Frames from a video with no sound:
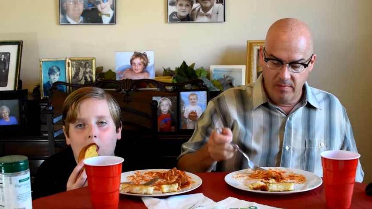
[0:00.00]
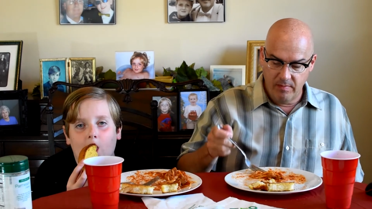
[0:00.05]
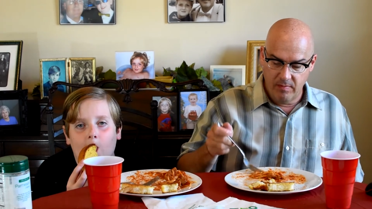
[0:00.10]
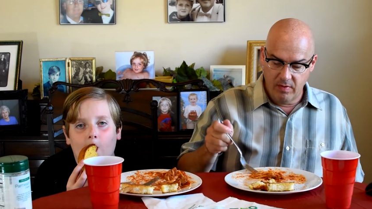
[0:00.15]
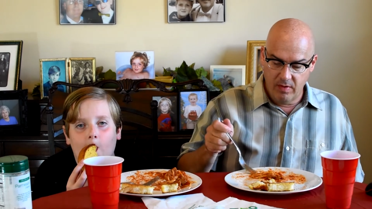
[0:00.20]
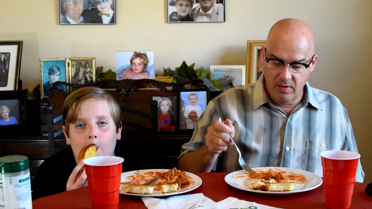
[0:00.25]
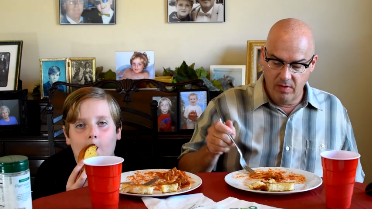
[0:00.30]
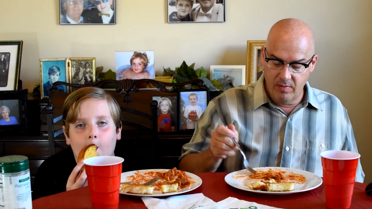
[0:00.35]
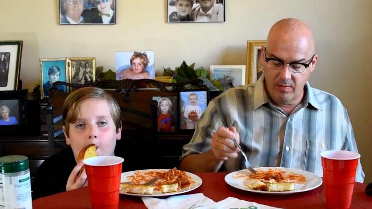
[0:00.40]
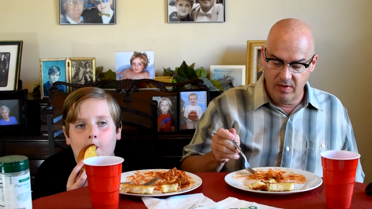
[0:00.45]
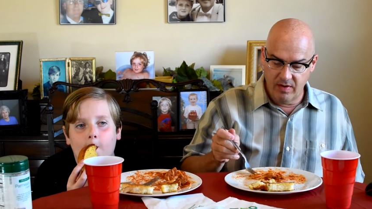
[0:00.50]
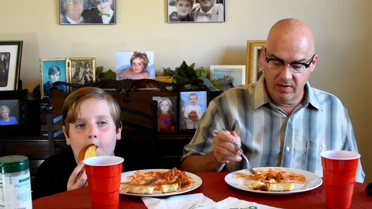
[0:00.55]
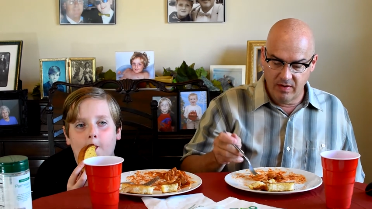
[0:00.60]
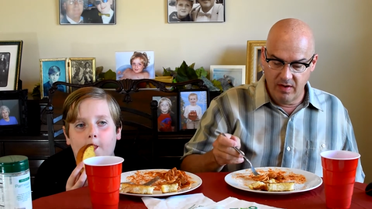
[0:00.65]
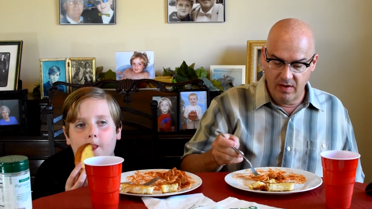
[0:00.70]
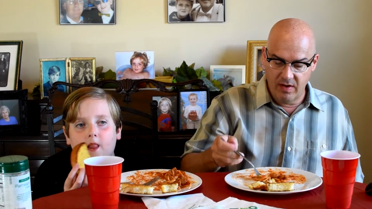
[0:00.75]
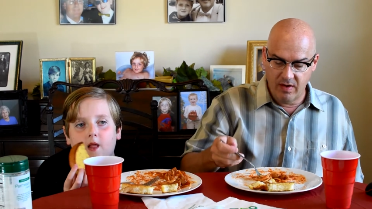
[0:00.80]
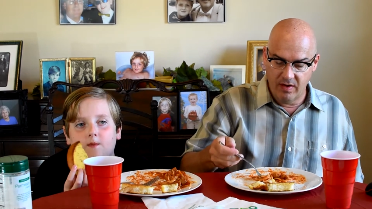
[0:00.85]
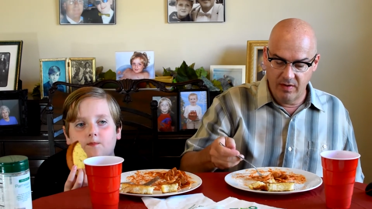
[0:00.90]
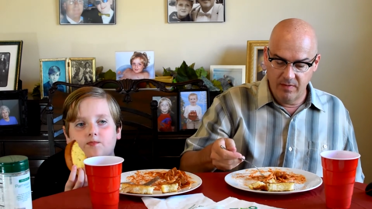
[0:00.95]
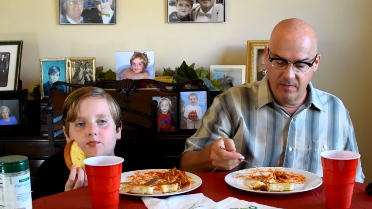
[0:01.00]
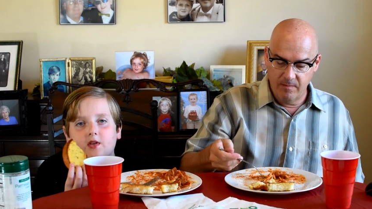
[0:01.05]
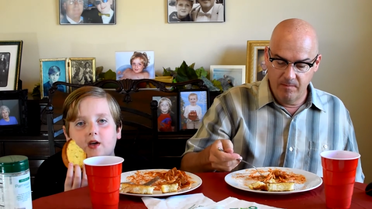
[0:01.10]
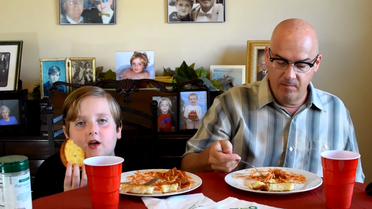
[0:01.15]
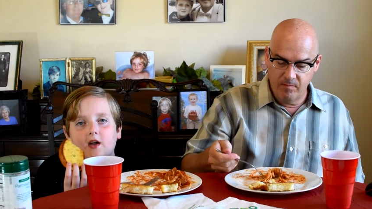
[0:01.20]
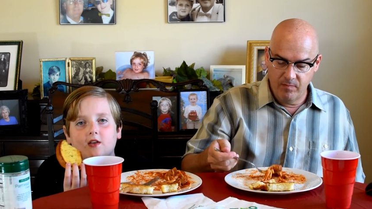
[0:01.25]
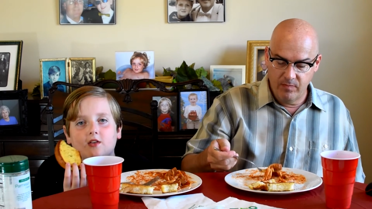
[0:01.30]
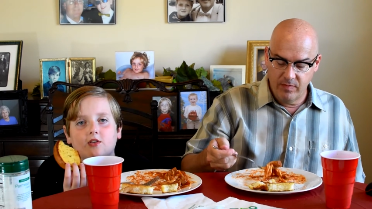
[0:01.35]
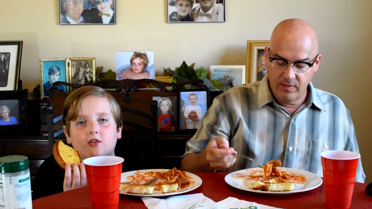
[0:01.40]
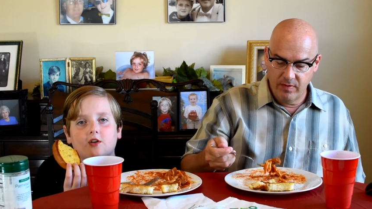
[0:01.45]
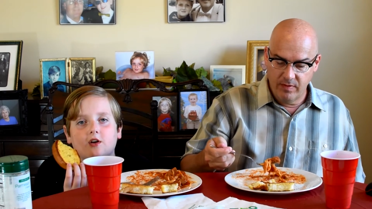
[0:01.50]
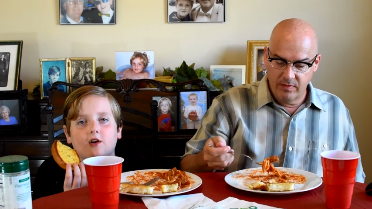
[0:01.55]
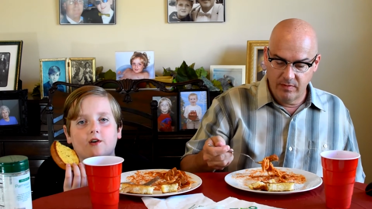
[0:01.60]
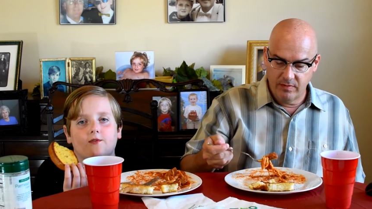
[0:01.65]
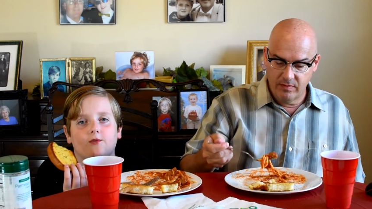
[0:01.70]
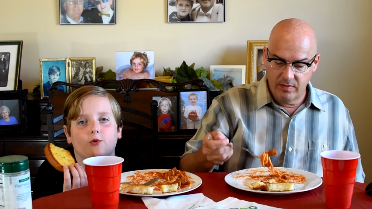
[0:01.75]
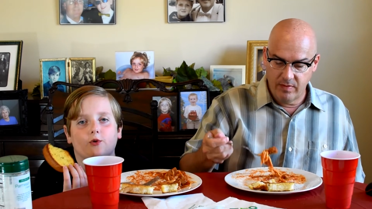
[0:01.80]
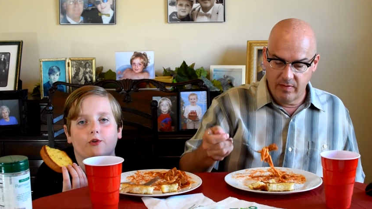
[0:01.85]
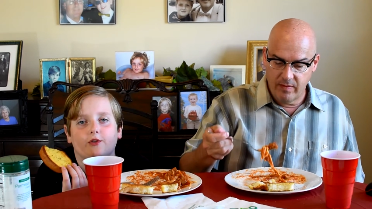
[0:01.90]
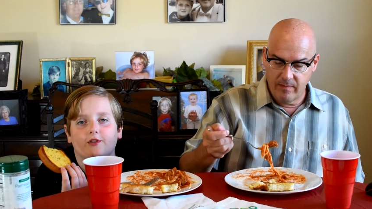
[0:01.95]
Speaker 1: Oh my god.
Speaker 2: That stuff
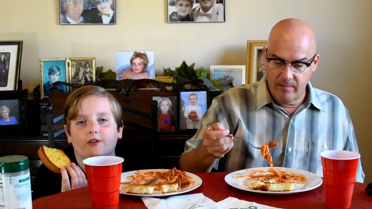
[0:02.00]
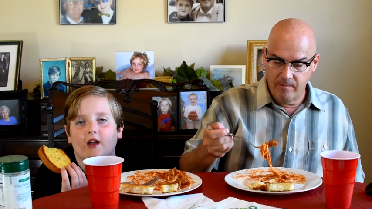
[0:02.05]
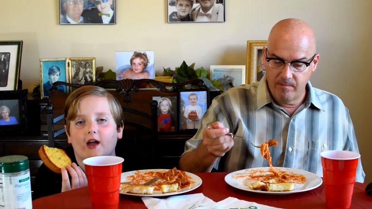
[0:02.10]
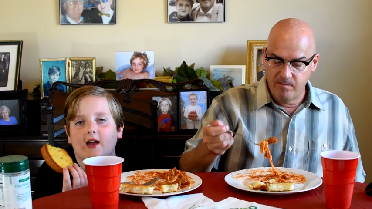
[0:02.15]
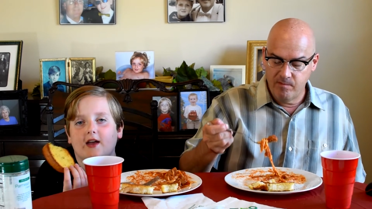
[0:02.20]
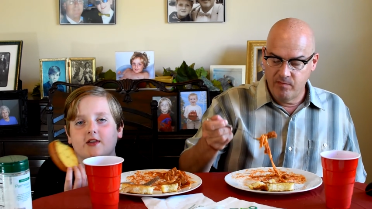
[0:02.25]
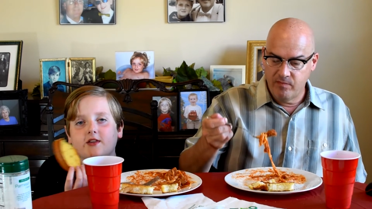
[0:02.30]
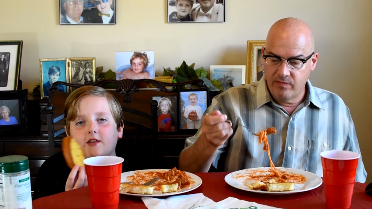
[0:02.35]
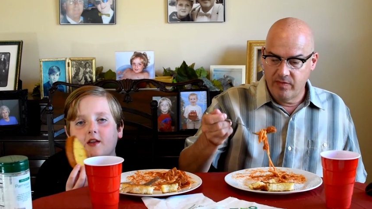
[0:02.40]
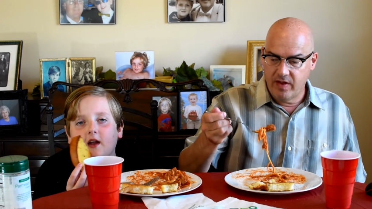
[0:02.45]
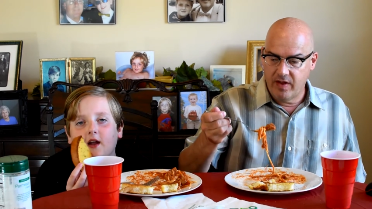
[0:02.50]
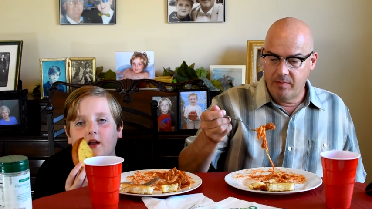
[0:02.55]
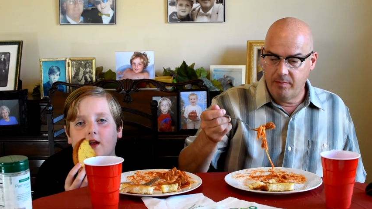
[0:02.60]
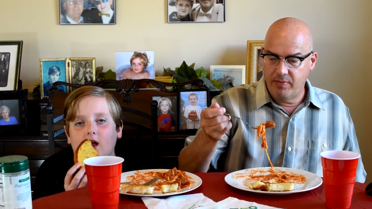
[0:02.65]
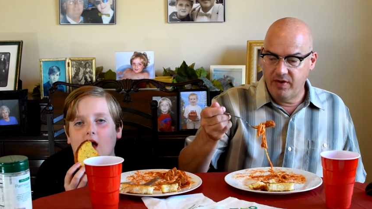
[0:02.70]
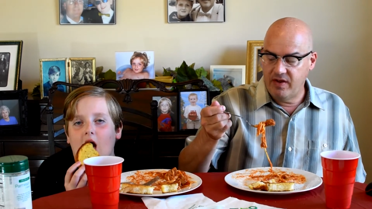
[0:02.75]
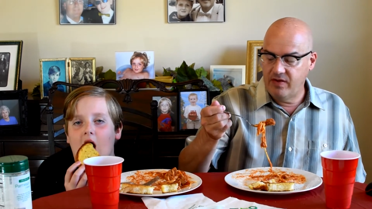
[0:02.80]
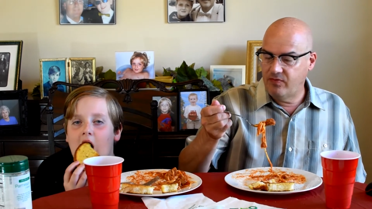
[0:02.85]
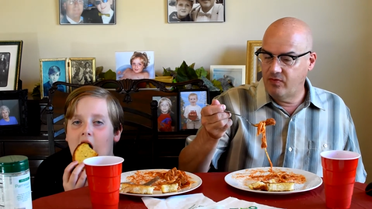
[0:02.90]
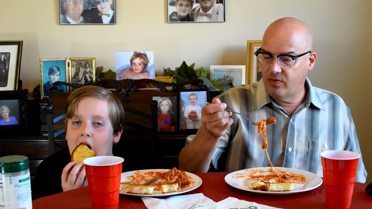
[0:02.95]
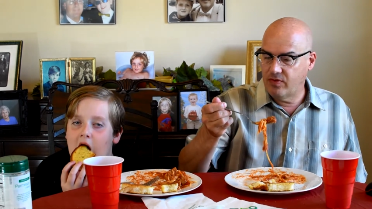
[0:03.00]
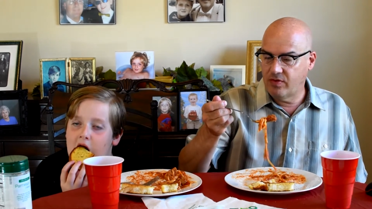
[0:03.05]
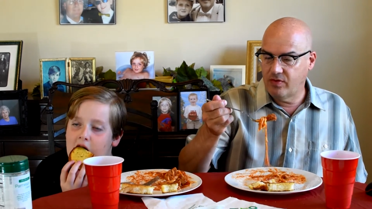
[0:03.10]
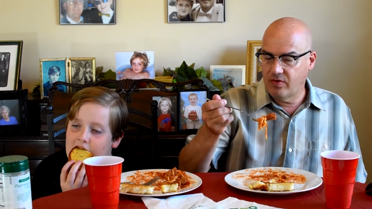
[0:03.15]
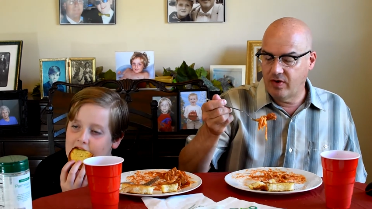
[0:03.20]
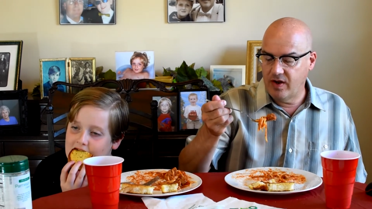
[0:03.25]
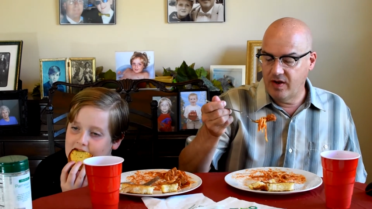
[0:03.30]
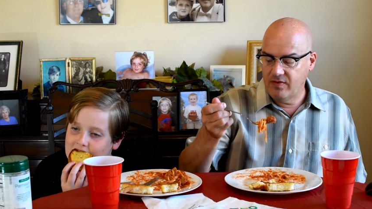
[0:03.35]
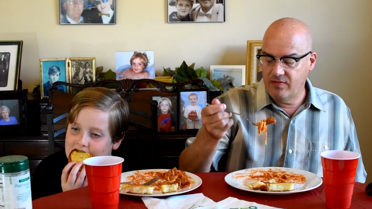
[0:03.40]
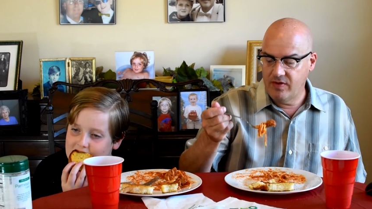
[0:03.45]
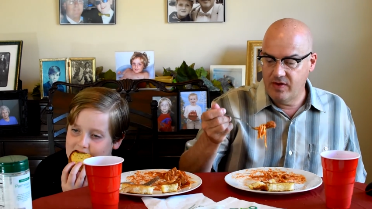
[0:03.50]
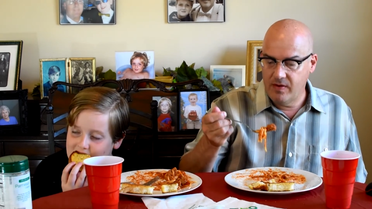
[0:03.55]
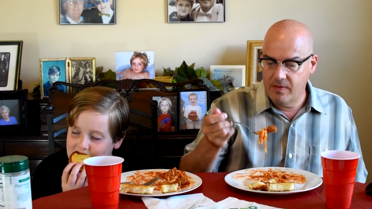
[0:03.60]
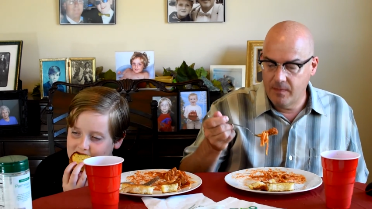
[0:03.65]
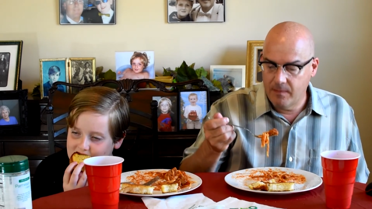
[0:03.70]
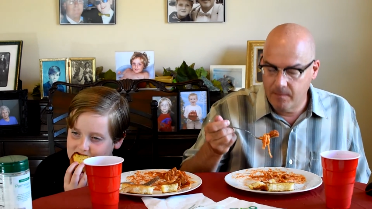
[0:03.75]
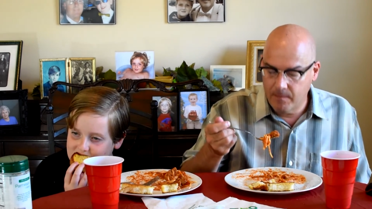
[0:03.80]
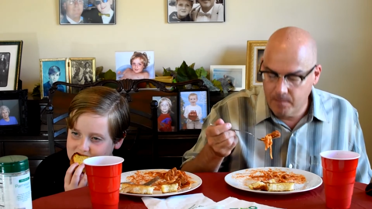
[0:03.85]
was nasty. That
Speaker 1: beef with gravy?